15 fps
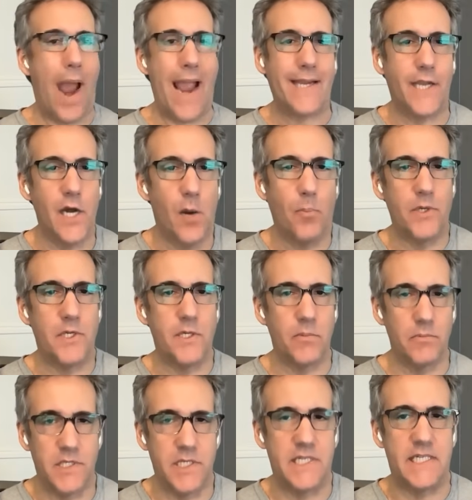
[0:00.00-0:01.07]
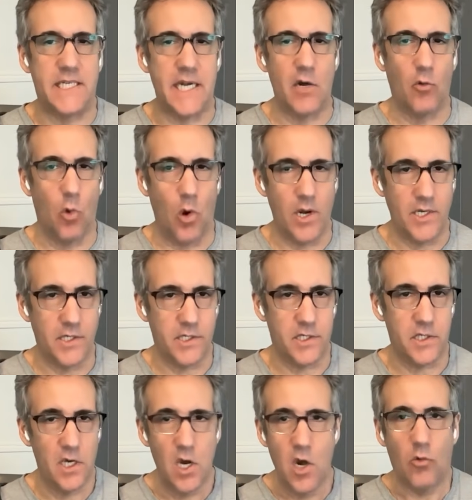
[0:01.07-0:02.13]
whack it up with some
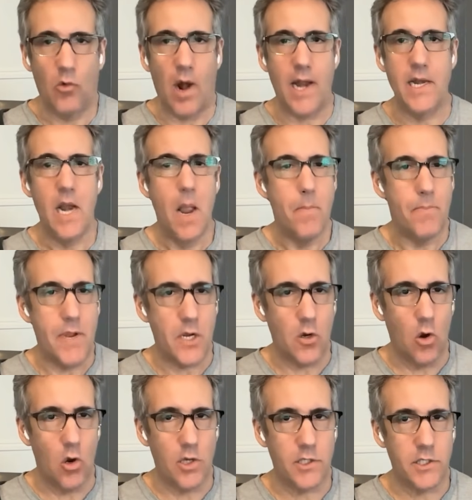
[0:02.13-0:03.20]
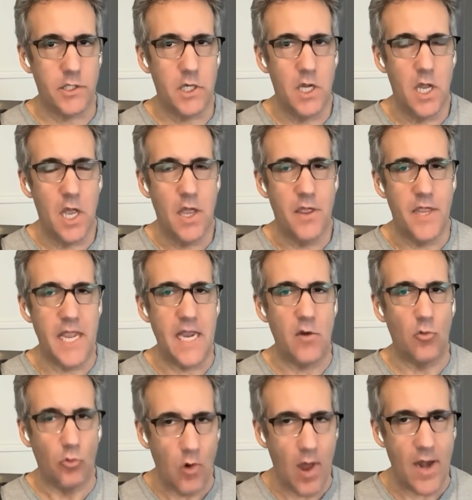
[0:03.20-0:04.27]
steroids, right? Because
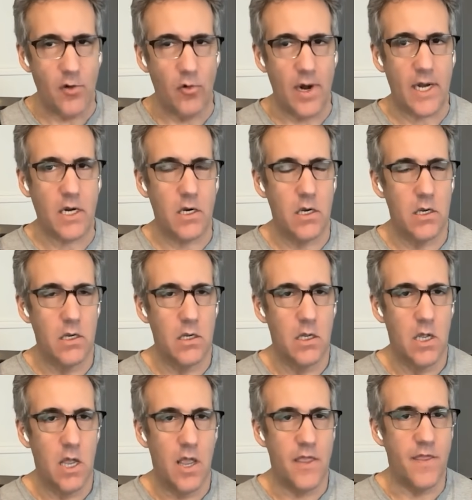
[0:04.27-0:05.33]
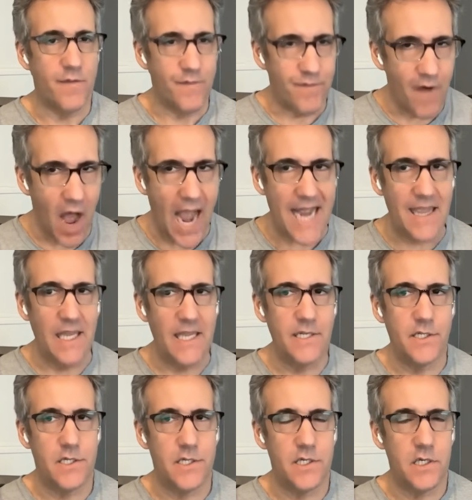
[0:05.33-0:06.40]
the rhetoric, the
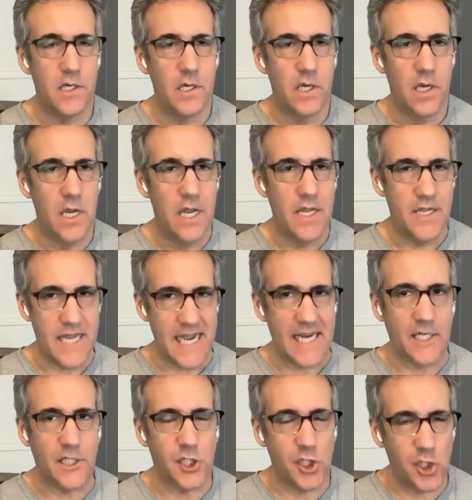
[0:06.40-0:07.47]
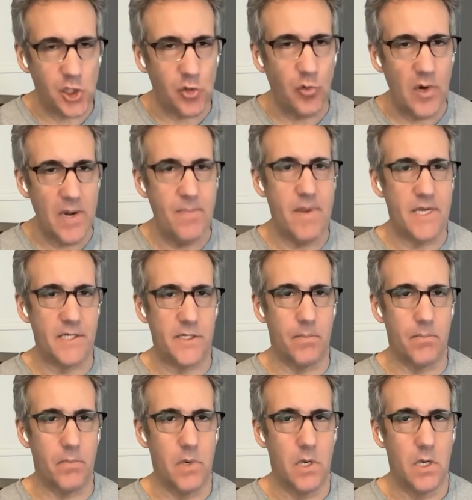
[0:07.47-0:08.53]
violence, the
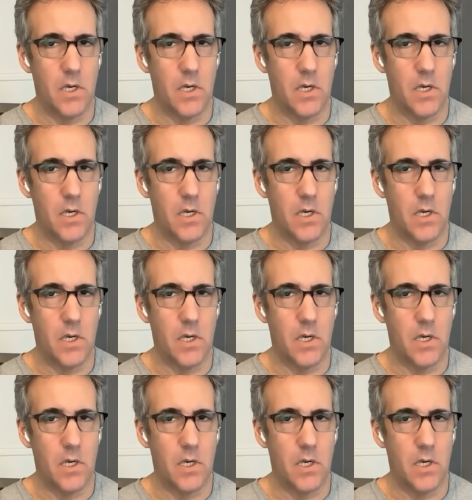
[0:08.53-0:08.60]
extremism